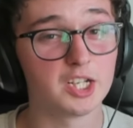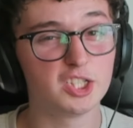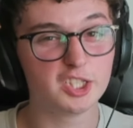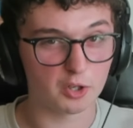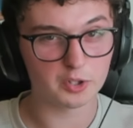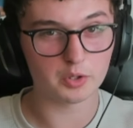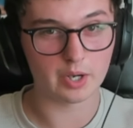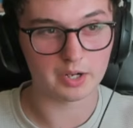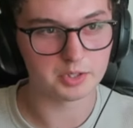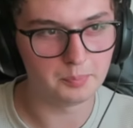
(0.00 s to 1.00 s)
I still don't know
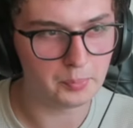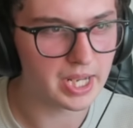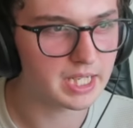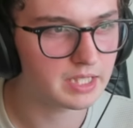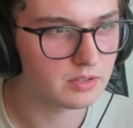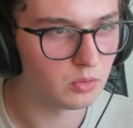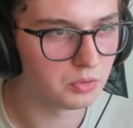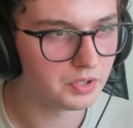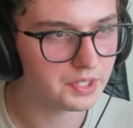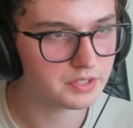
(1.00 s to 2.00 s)
how to bake
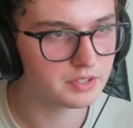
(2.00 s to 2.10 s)
all this